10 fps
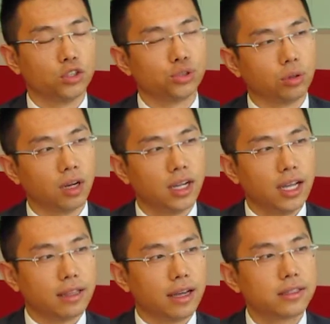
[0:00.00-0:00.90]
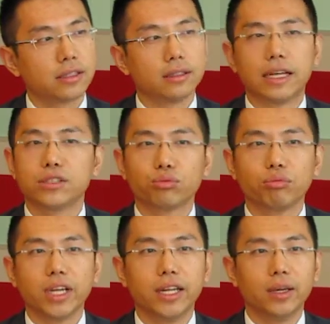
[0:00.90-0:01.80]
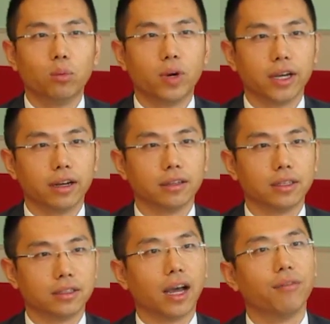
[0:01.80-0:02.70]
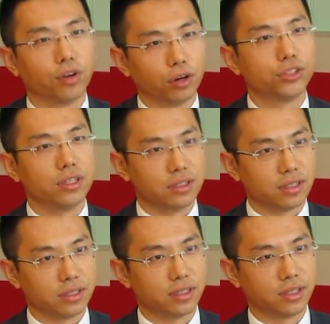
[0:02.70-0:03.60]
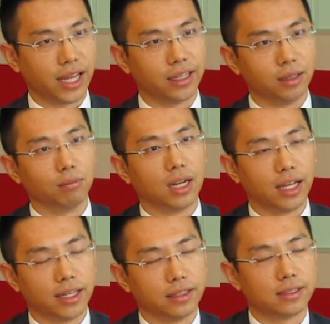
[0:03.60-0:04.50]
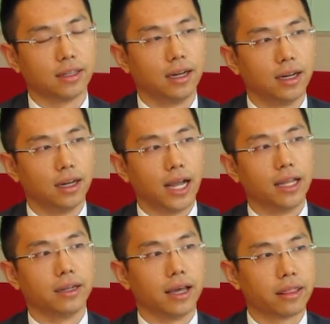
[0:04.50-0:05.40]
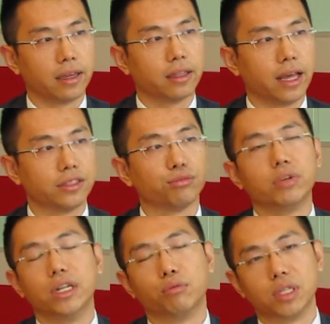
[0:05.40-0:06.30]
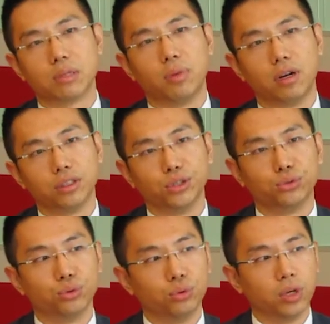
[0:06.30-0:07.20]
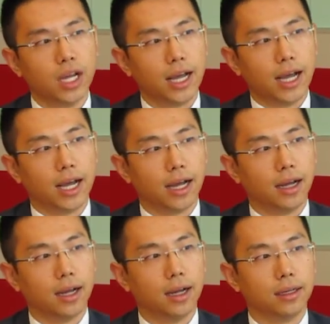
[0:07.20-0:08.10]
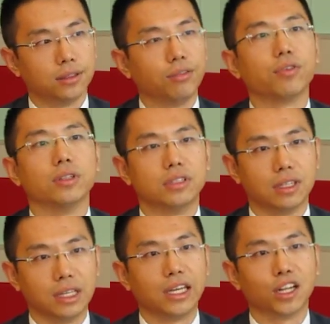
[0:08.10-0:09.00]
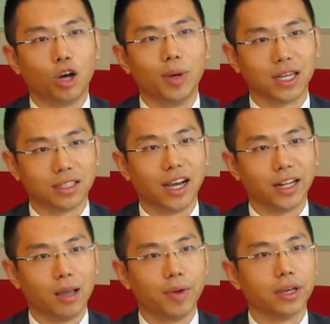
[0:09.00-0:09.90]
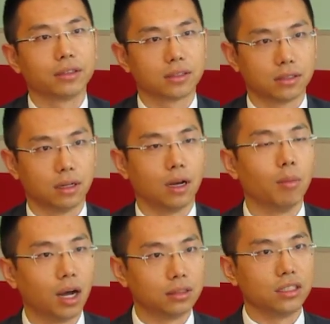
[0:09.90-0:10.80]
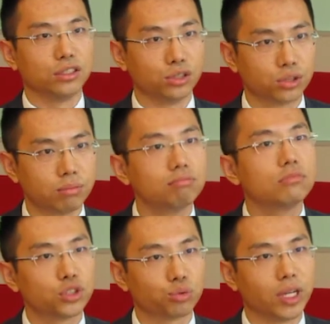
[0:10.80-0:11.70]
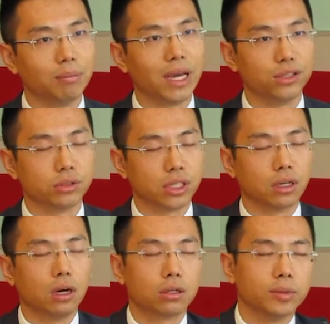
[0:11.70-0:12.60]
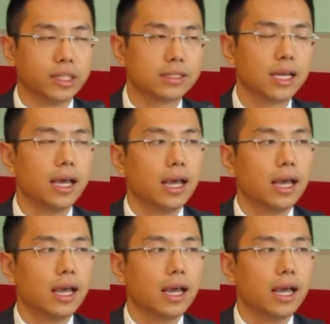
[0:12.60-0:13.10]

Sure, that's really where the divergence is taking place, and I think that's really responding to different economic dynamics among these three major economies.